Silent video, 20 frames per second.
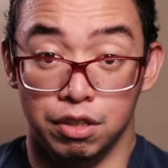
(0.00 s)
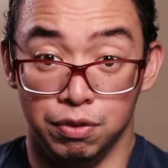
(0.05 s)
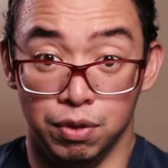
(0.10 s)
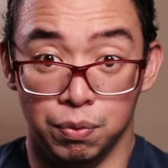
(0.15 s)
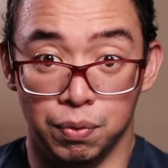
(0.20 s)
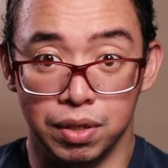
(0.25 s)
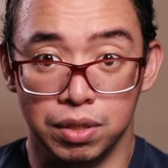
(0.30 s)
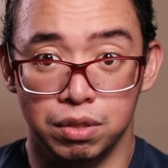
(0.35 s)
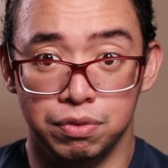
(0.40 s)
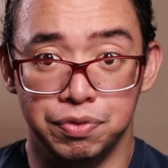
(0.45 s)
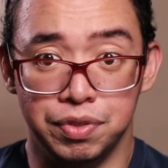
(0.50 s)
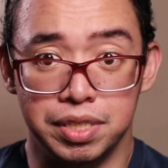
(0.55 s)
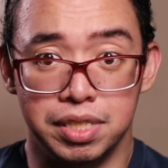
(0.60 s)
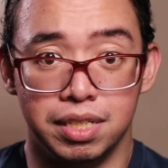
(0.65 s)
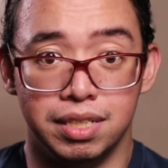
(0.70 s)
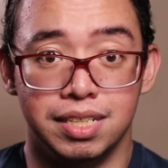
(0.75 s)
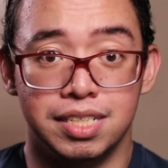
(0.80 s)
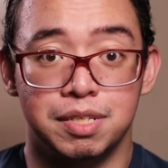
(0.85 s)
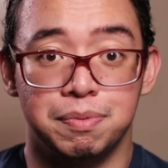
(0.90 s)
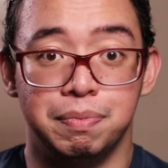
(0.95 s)
If you want to
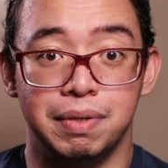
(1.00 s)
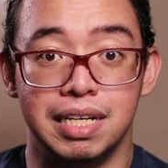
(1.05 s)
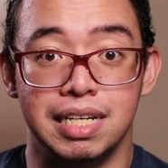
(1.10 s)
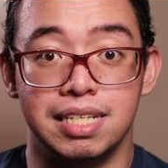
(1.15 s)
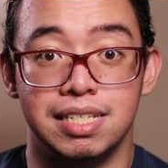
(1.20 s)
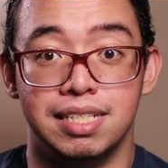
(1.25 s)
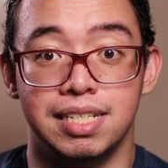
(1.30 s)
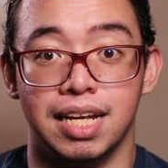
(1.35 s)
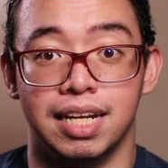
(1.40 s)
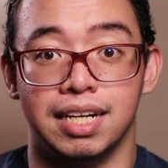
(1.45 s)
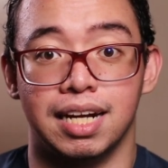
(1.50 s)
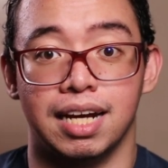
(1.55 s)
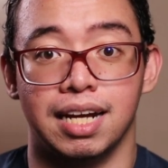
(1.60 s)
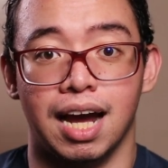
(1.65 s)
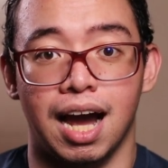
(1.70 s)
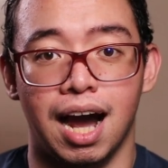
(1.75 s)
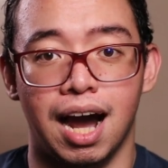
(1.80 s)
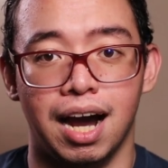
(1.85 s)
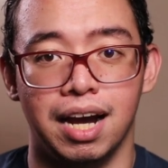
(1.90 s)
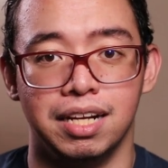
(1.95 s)
visit this place, then I
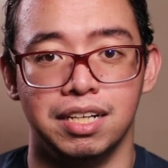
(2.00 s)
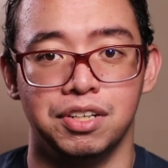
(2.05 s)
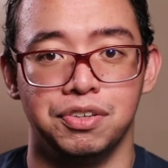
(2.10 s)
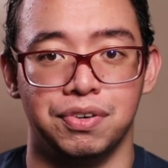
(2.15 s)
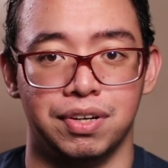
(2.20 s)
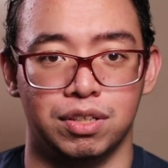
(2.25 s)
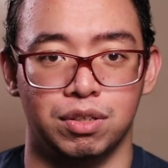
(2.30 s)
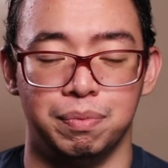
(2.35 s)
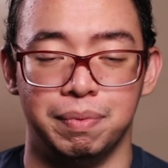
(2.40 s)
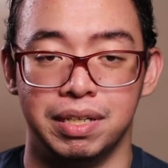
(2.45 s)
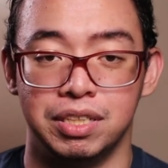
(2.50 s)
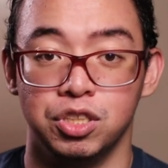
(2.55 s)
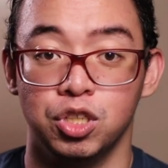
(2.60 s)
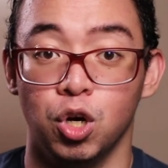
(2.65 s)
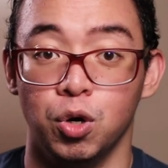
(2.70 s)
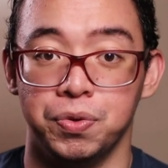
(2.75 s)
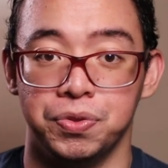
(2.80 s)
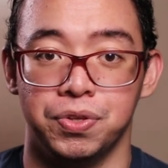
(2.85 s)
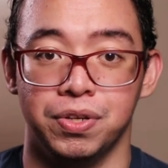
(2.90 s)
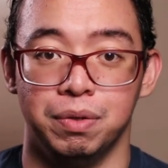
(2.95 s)
highly recommend
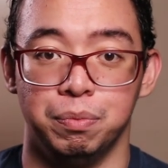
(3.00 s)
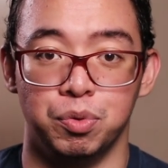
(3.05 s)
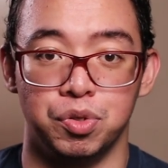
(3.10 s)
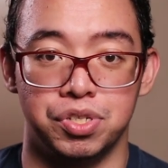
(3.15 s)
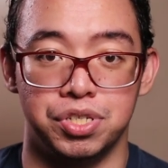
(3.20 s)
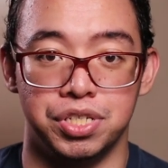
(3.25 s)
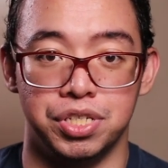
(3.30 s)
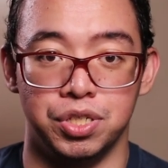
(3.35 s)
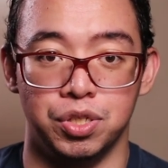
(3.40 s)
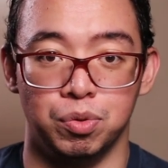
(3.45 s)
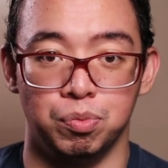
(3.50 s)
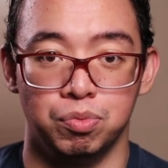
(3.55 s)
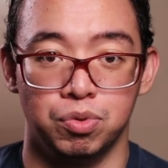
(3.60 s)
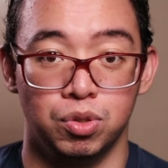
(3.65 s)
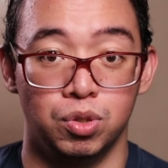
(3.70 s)
going to the museum